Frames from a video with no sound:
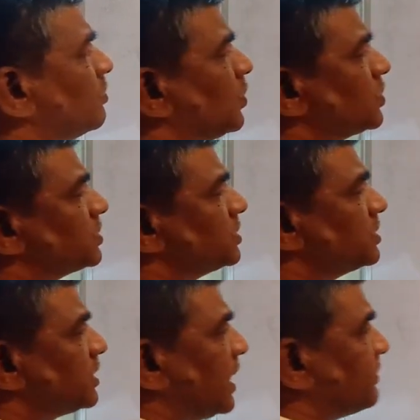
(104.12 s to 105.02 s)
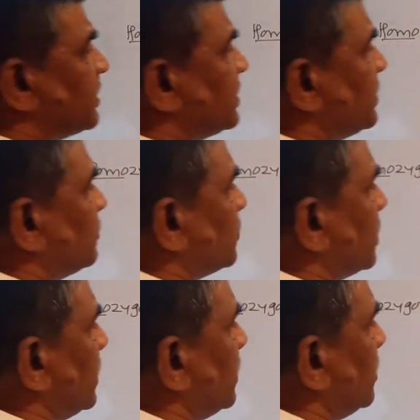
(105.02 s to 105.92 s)
both capital T
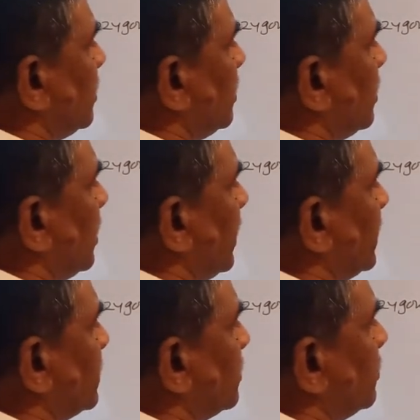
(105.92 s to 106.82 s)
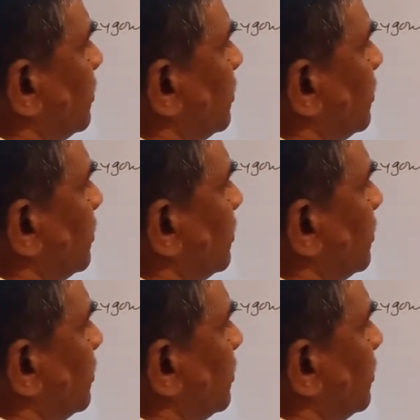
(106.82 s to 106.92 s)
only, and